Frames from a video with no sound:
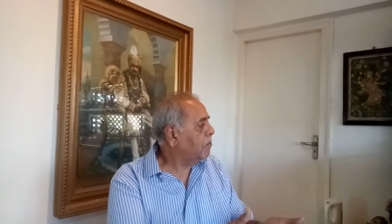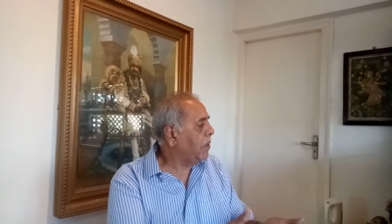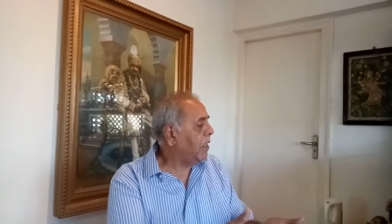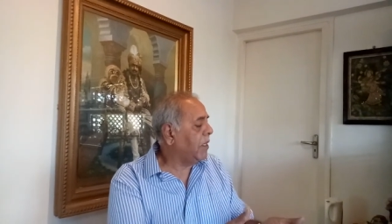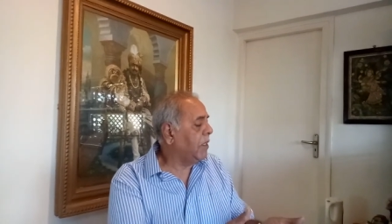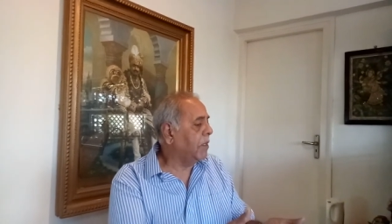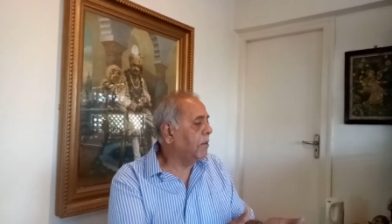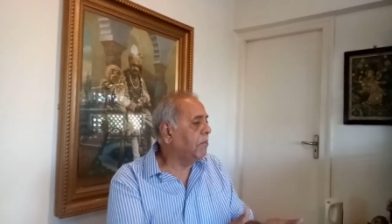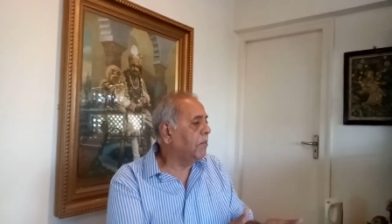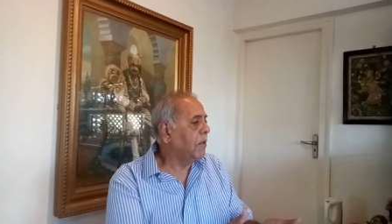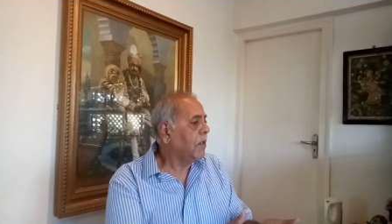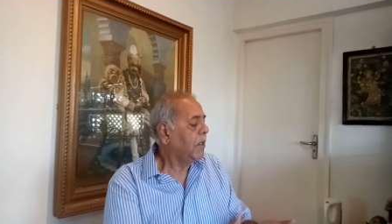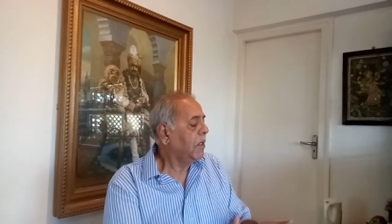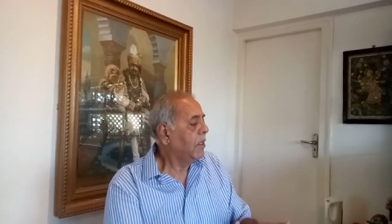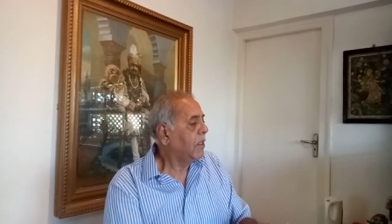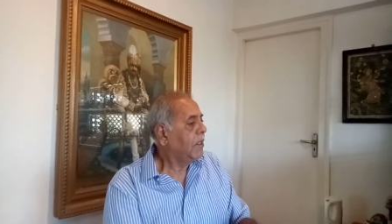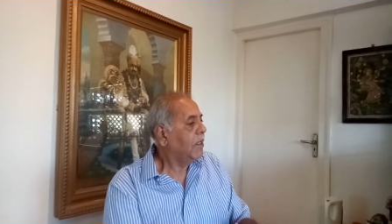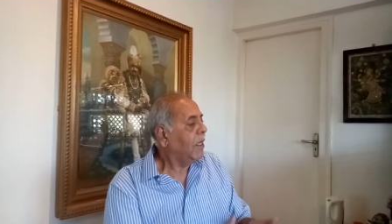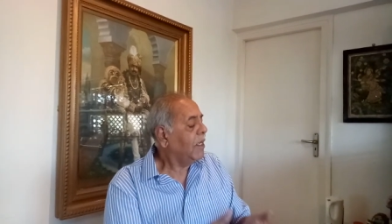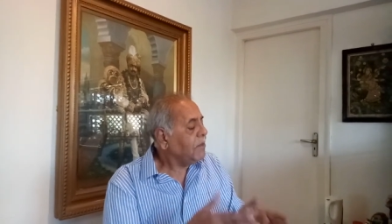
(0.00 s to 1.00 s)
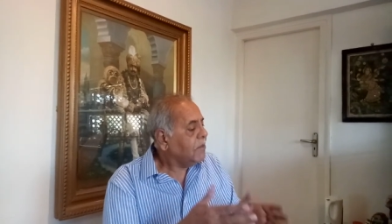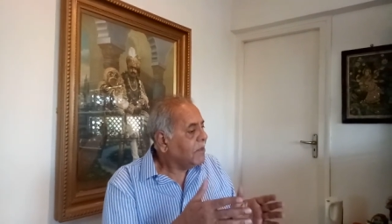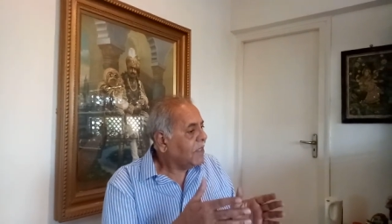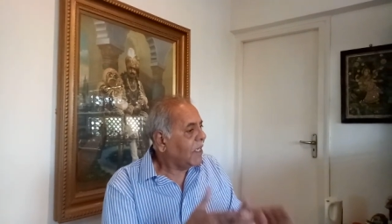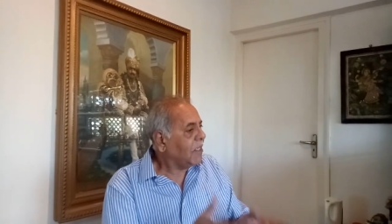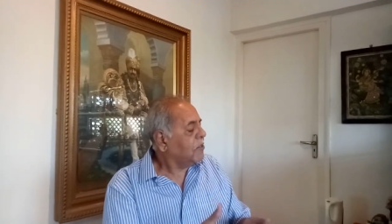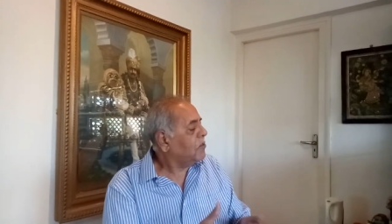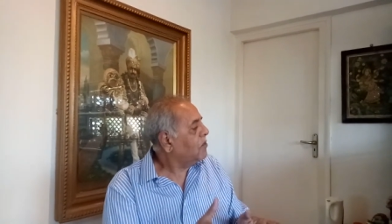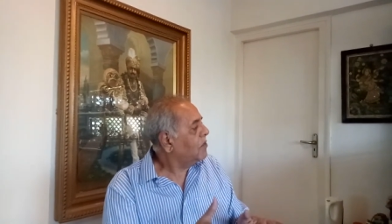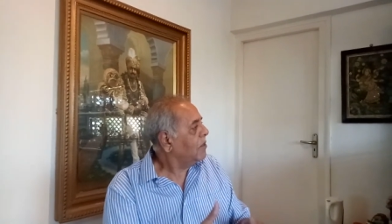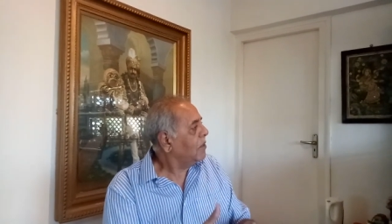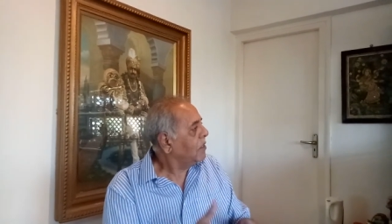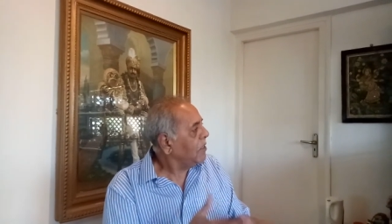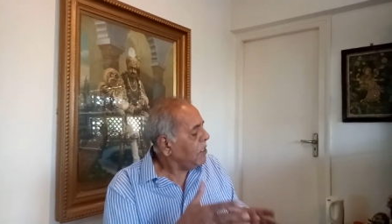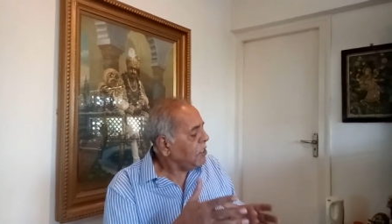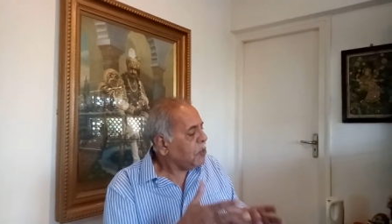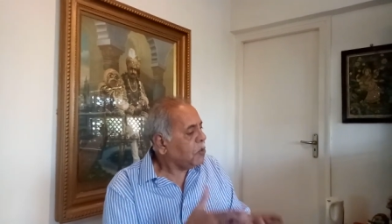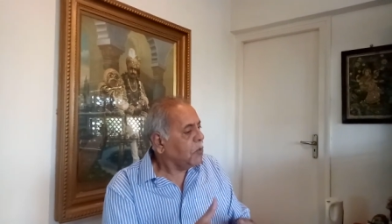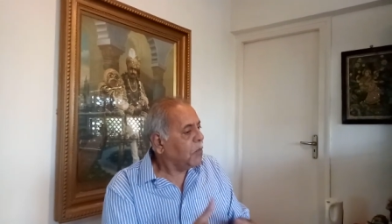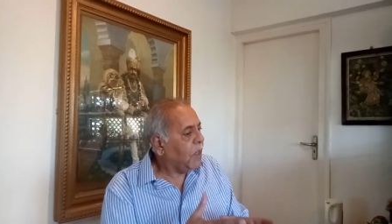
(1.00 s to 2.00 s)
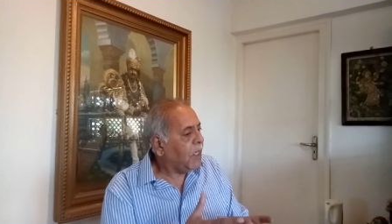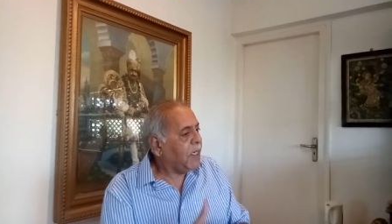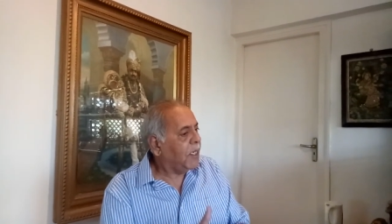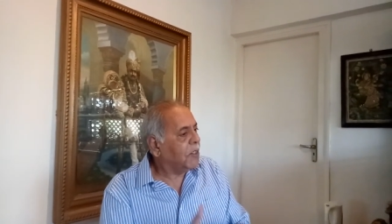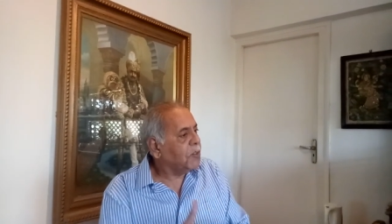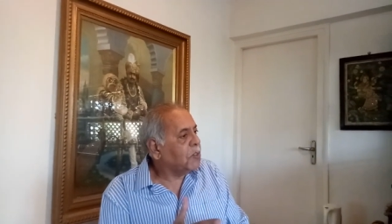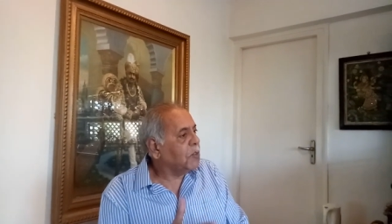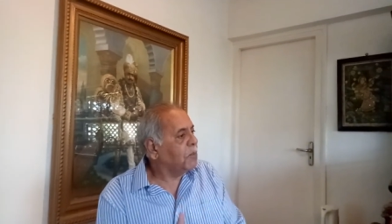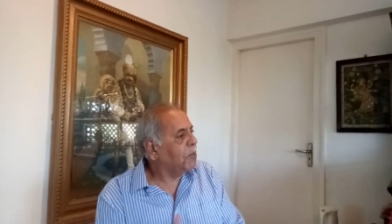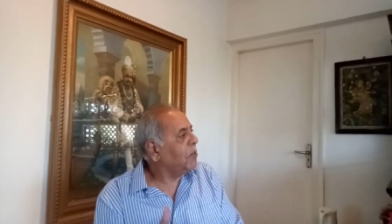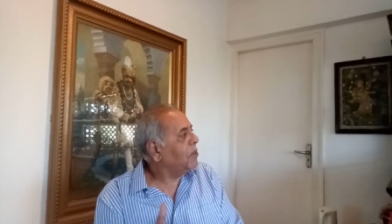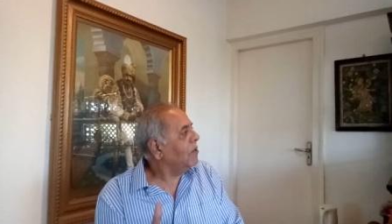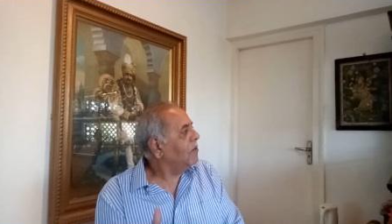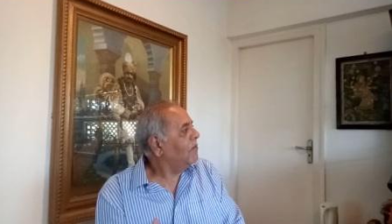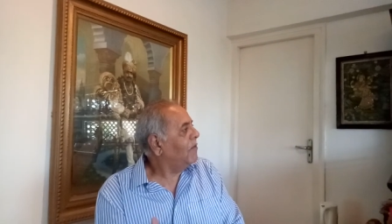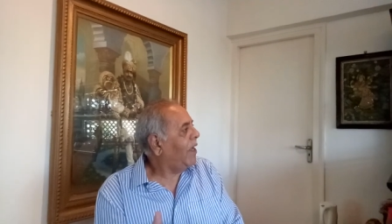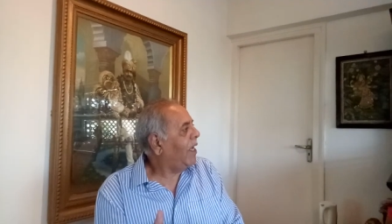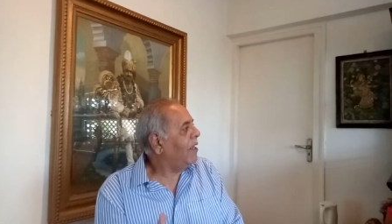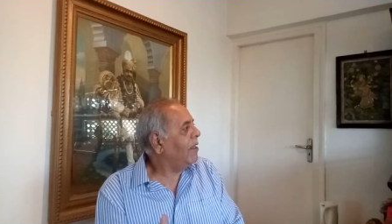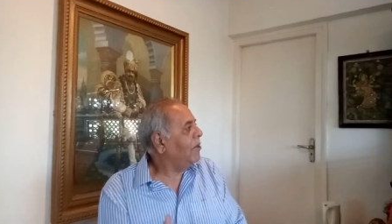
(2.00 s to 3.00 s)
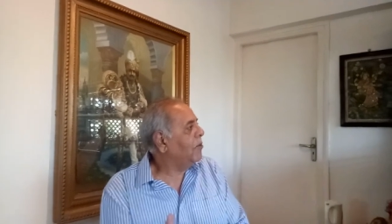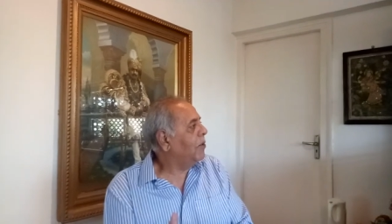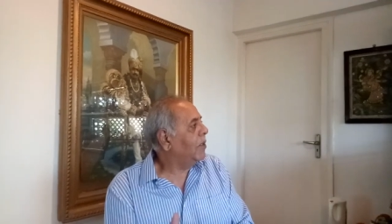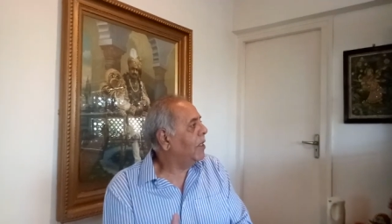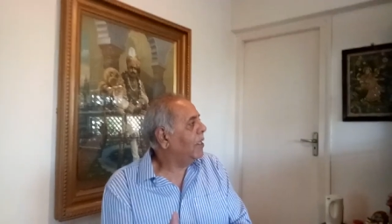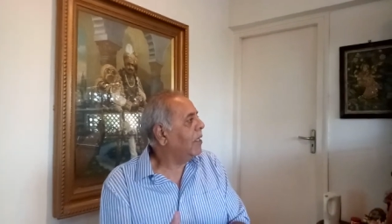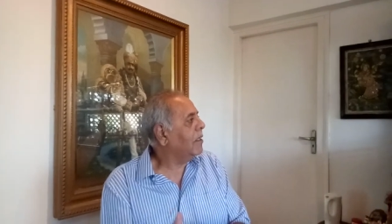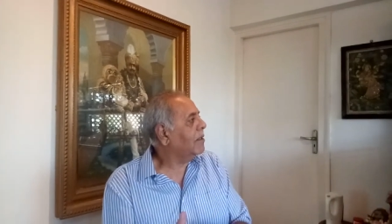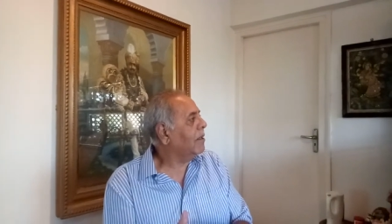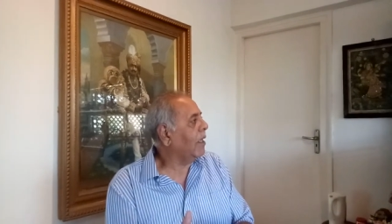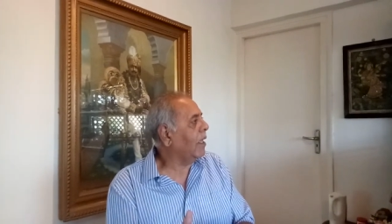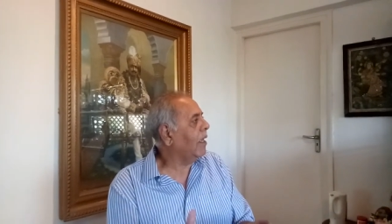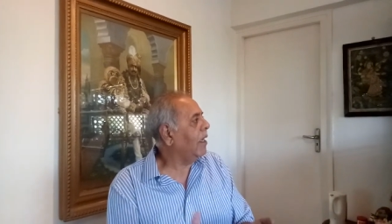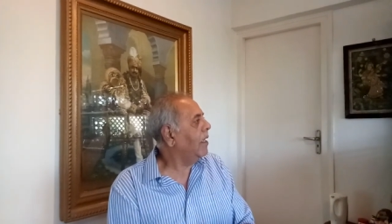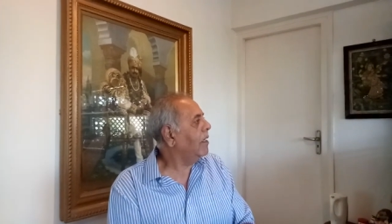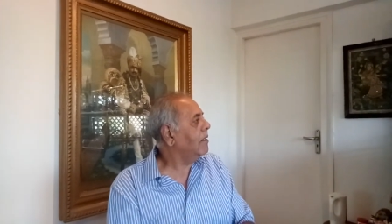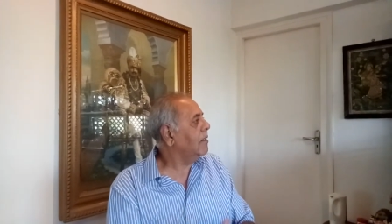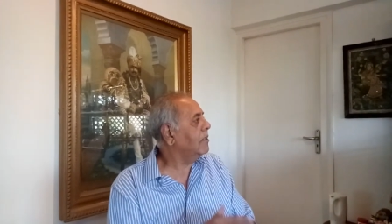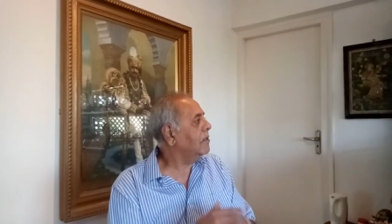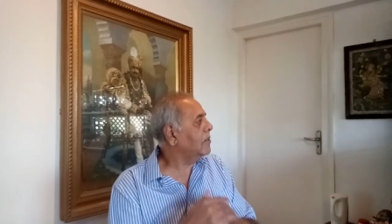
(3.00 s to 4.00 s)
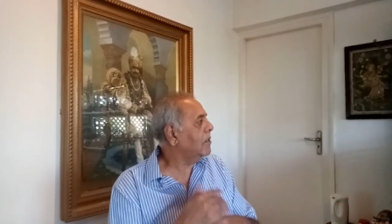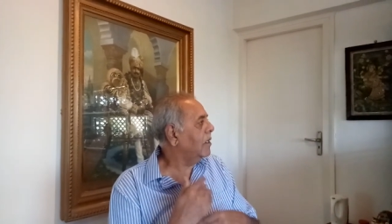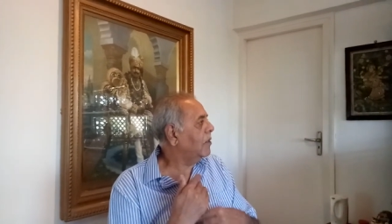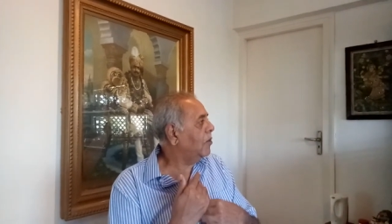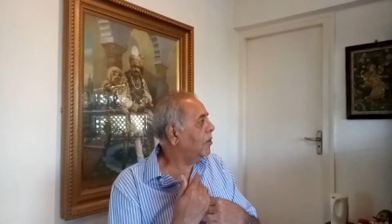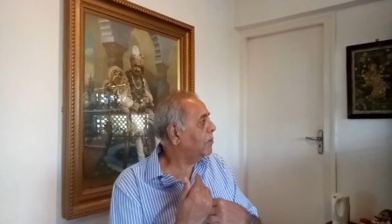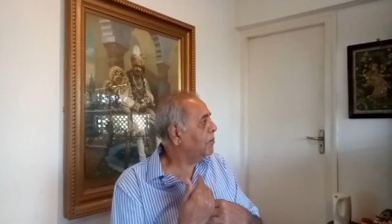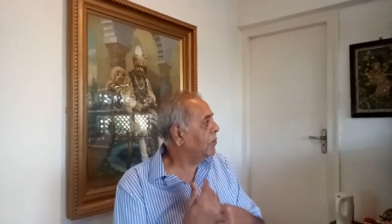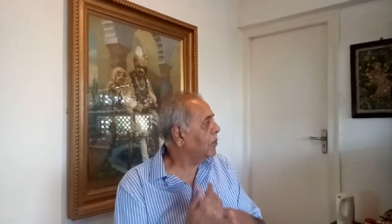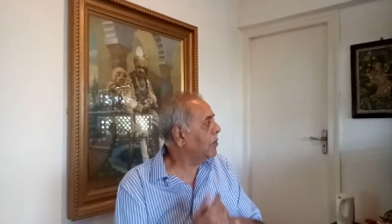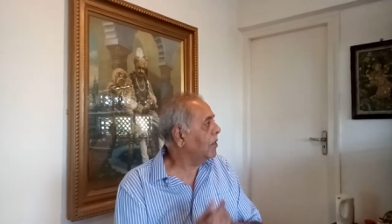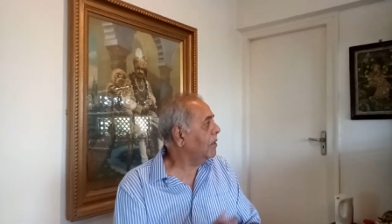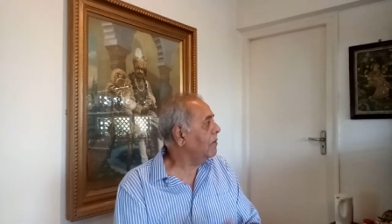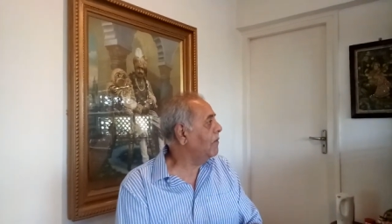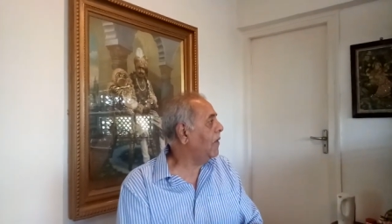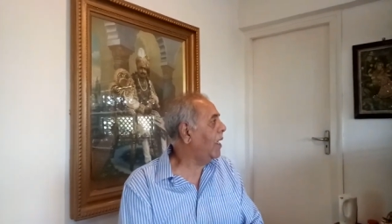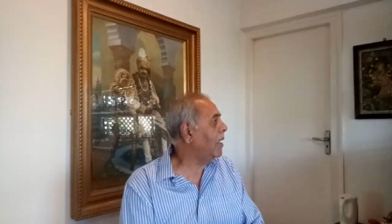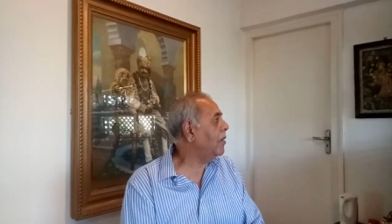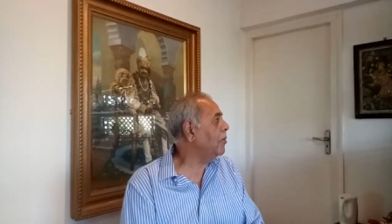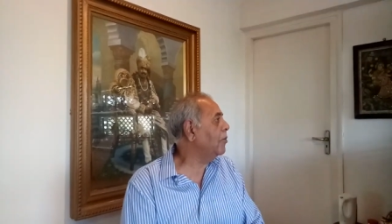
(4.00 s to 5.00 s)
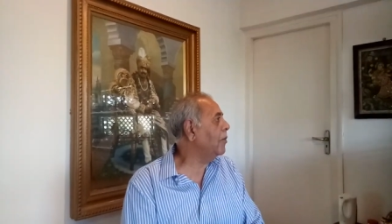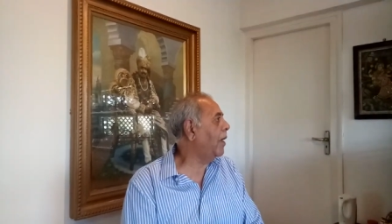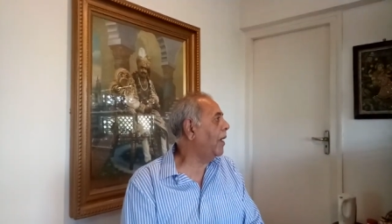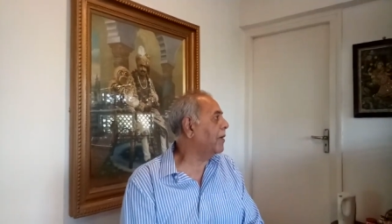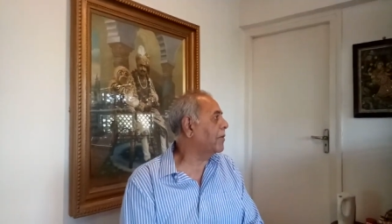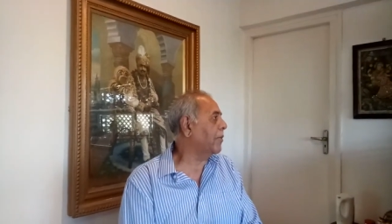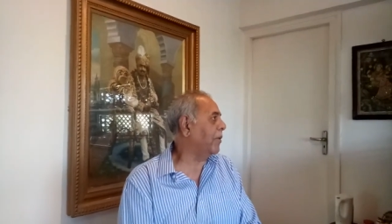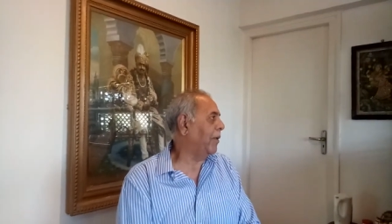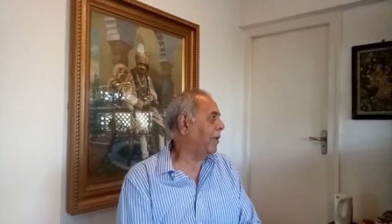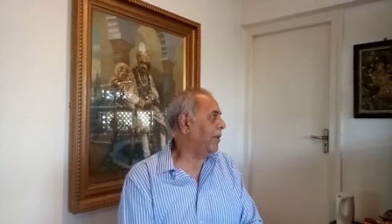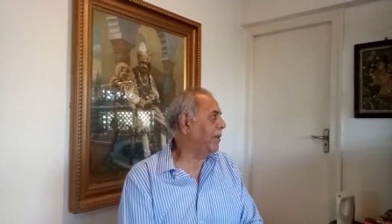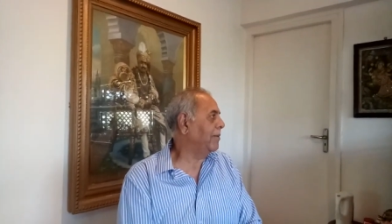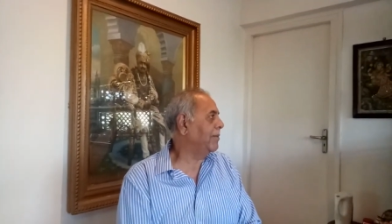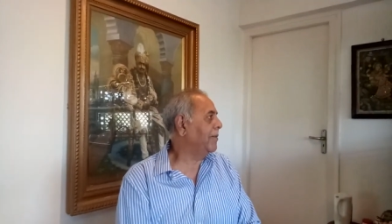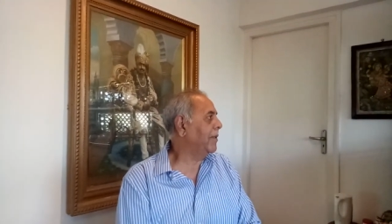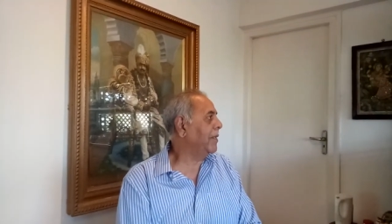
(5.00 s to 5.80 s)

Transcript: by him. And that's each one has to put a value, and our tail enders are not putting value at all.